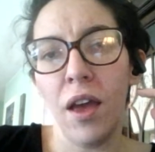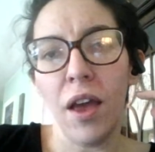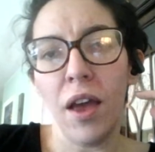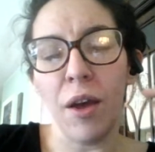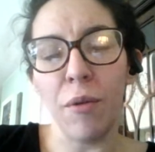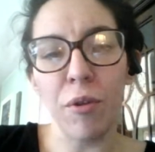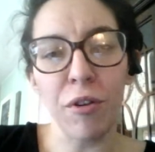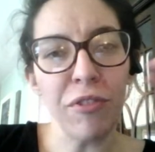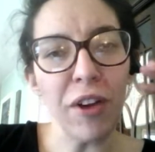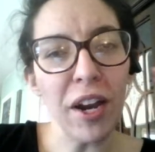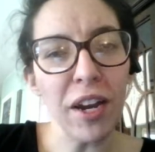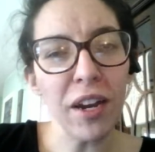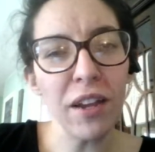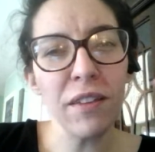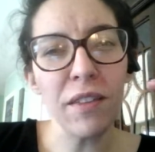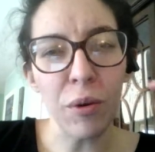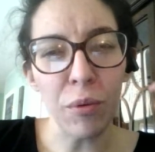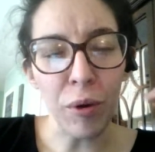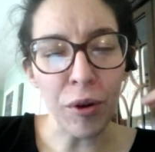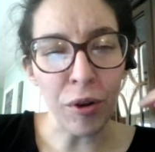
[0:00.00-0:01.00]
And we're finding
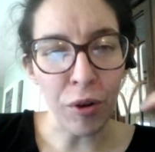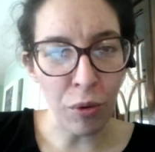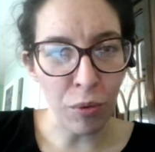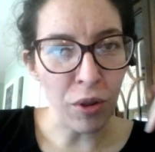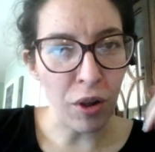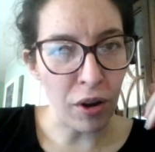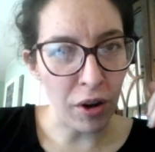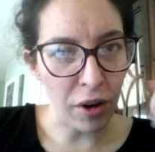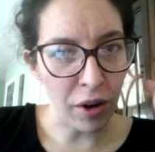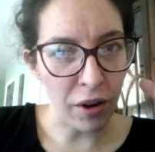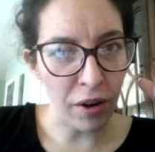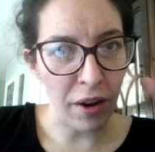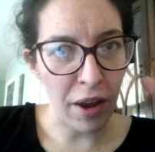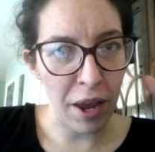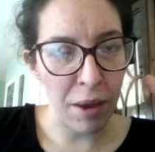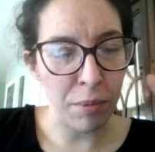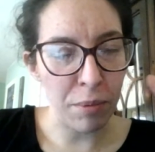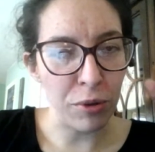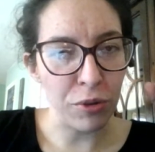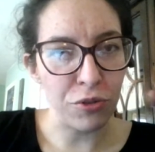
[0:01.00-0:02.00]
that we're no longer
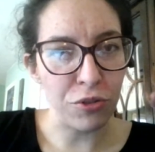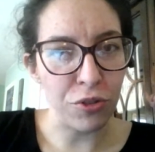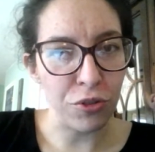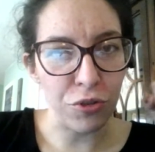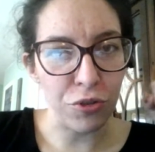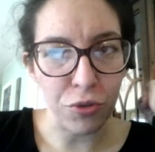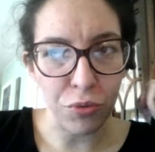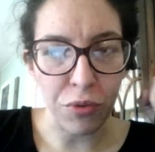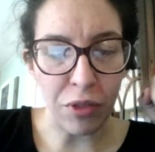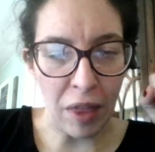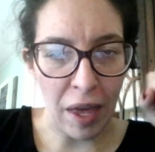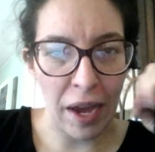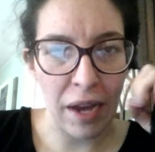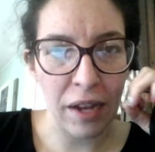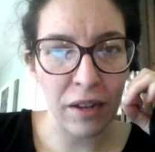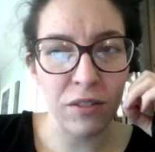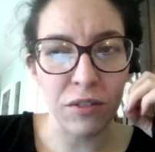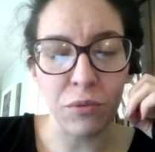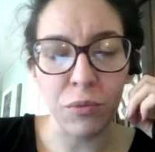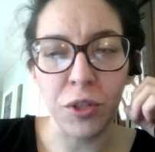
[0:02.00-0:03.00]
able to do
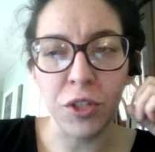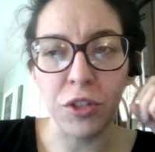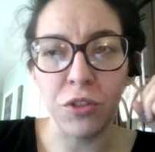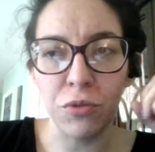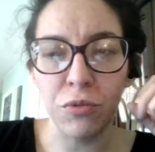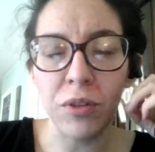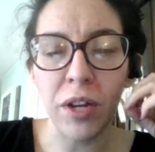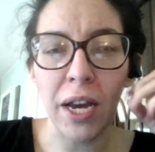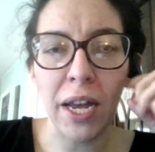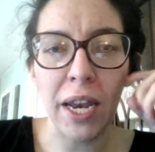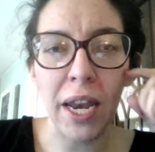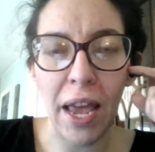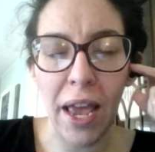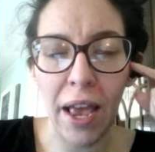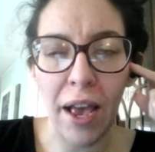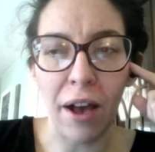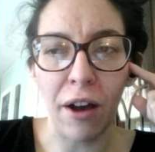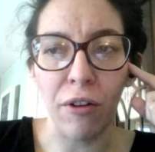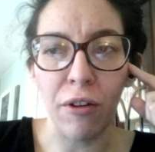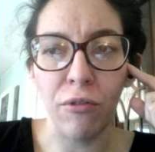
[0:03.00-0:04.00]
that. We do not
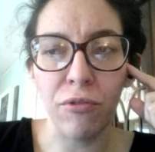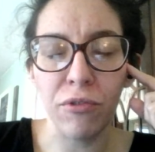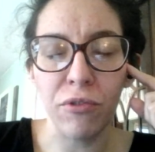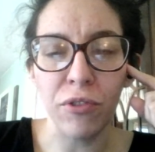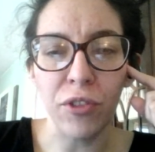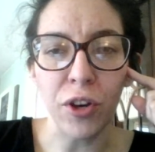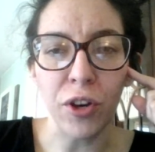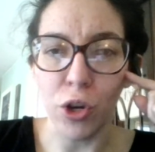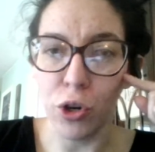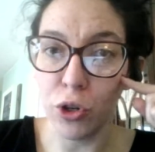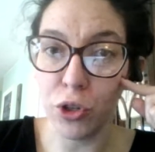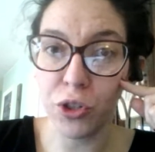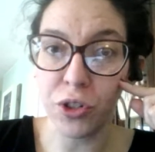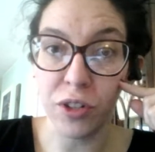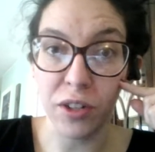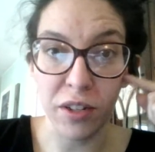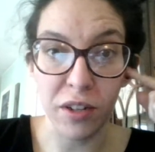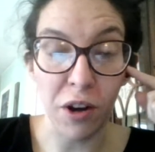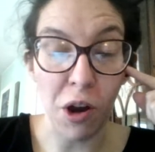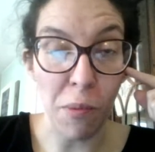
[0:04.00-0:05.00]
have the
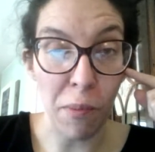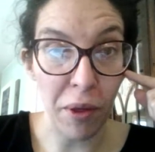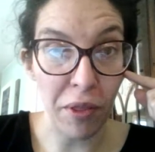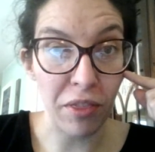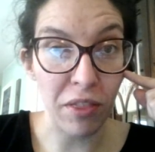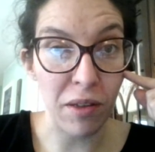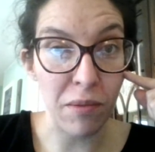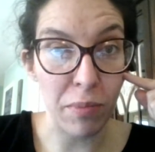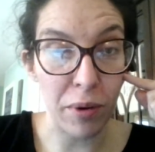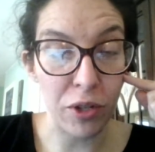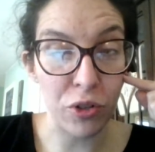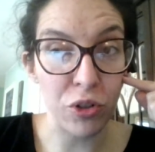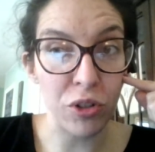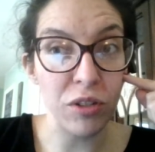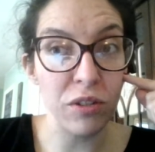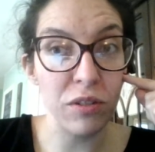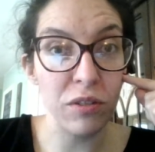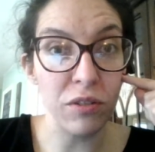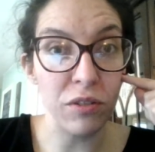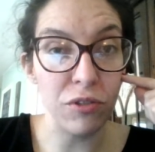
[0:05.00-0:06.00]
cushion in our monthly
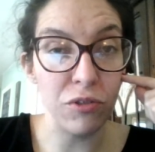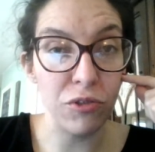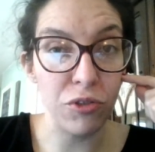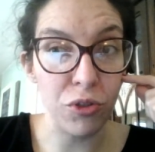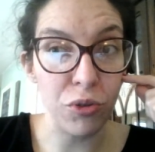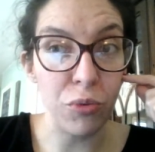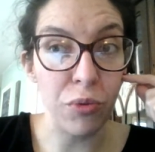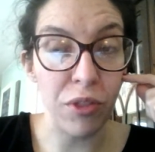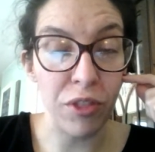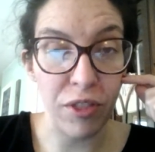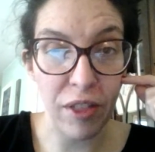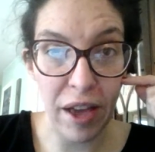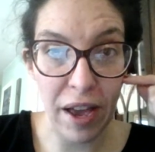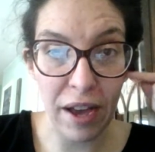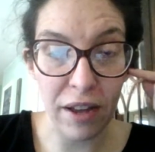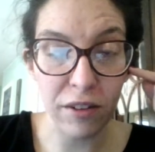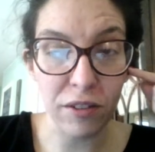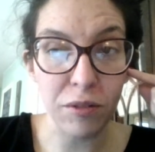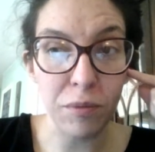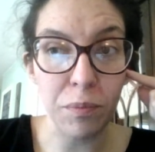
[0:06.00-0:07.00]
budget to do
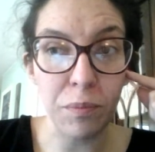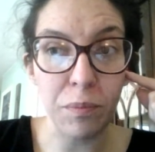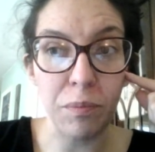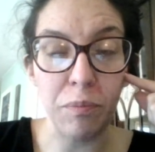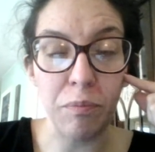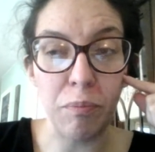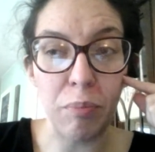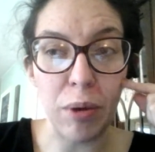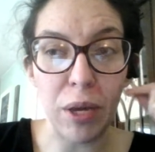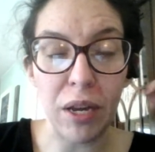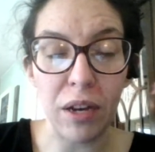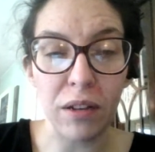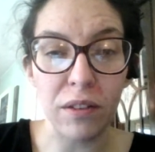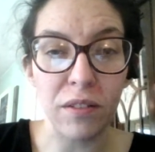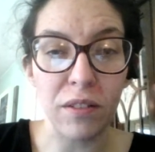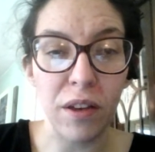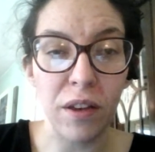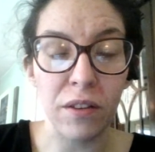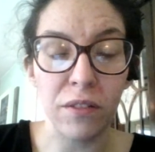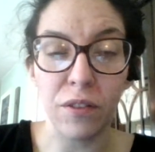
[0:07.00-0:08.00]
that
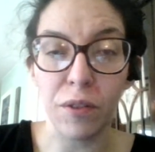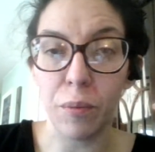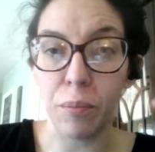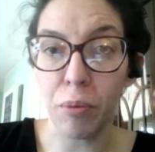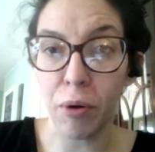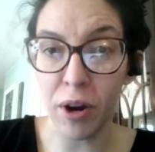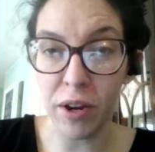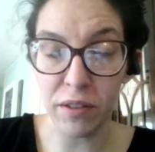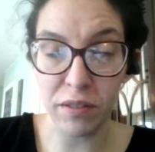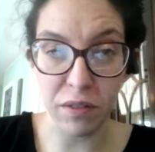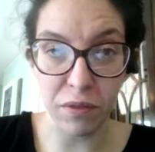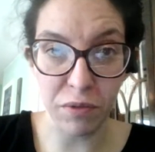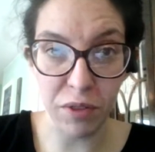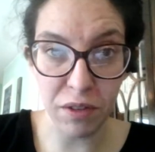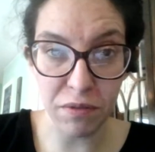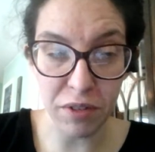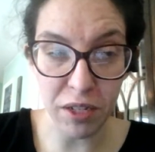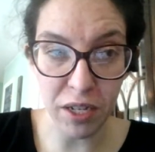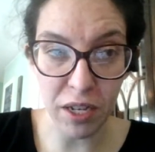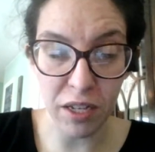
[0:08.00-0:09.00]
because as the price of
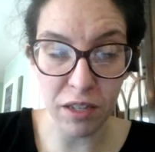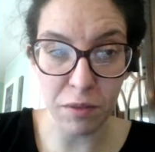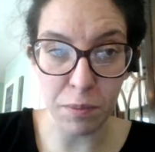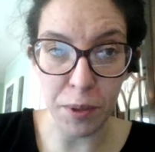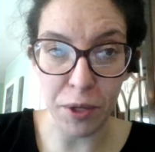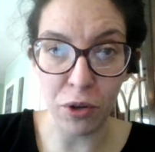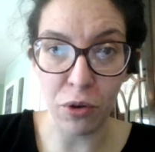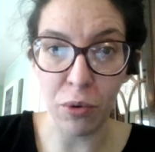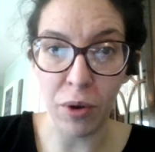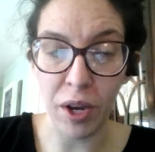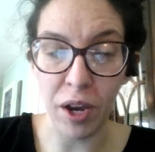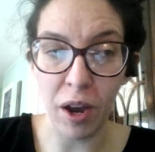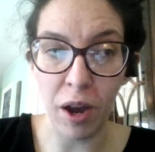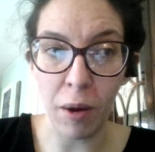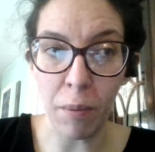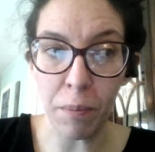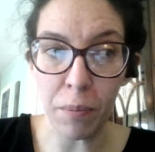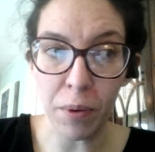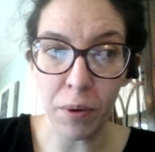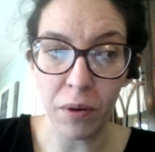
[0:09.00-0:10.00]
living has been going
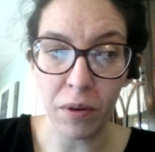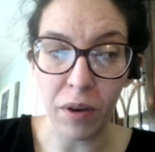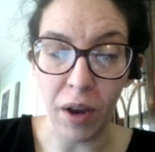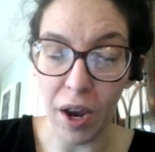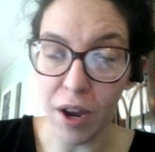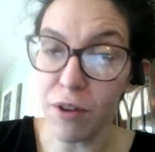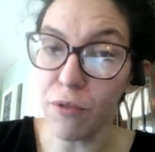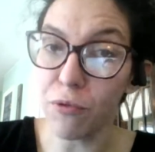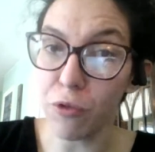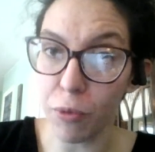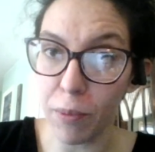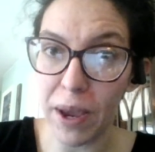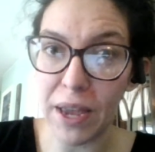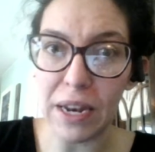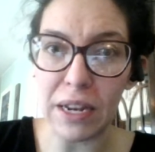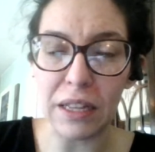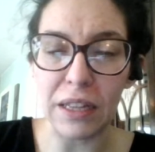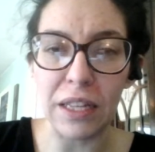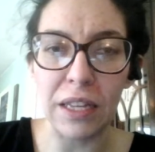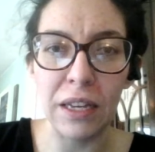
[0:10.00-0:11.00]
up kind of
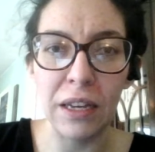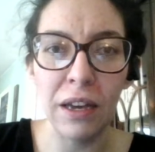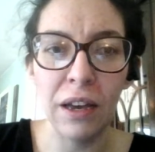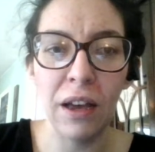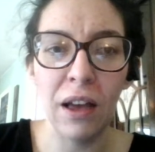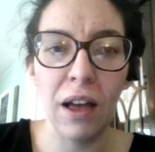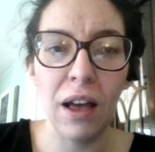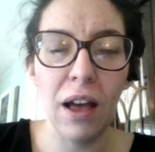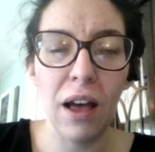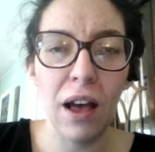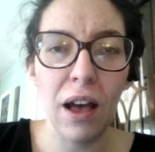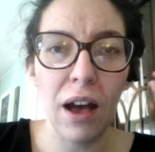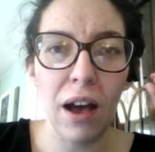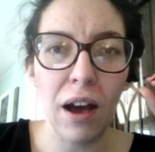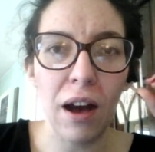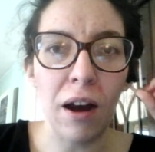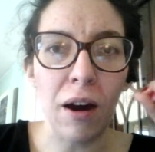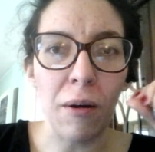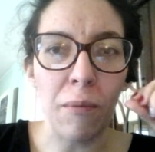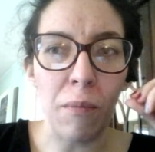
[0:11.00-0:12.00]
dramatically,
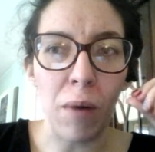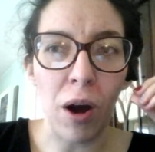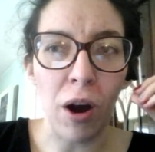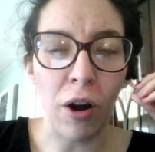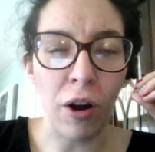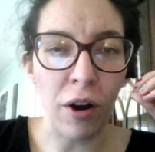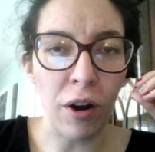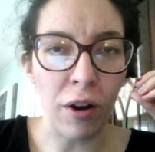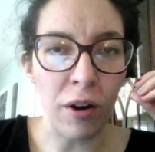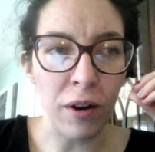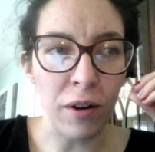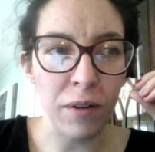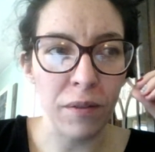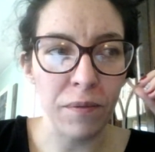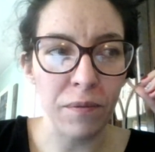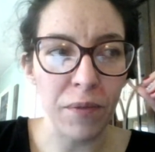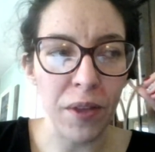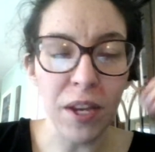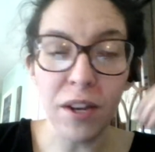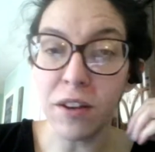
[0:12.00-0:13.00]
our
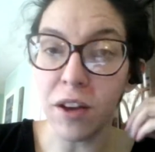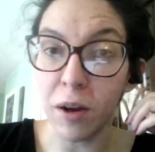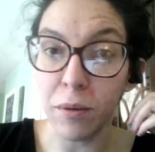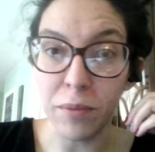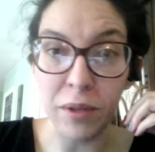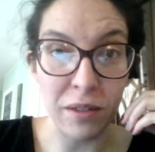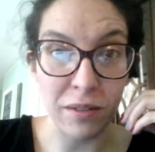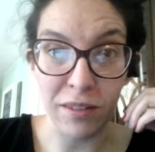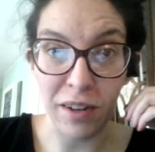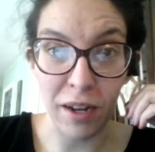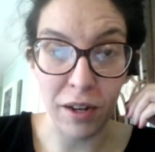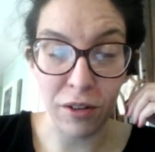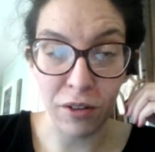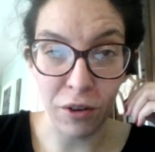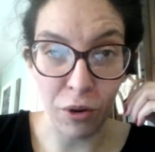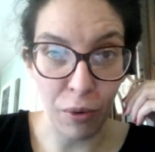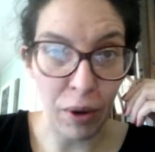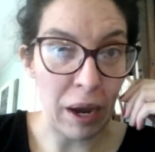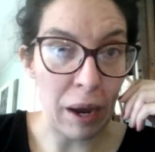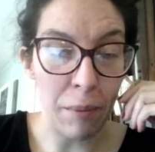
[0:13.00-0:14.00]
income is not
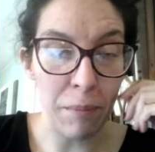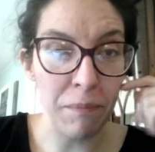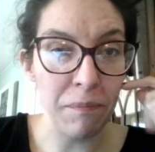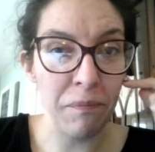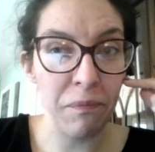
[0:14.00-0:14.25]
going up.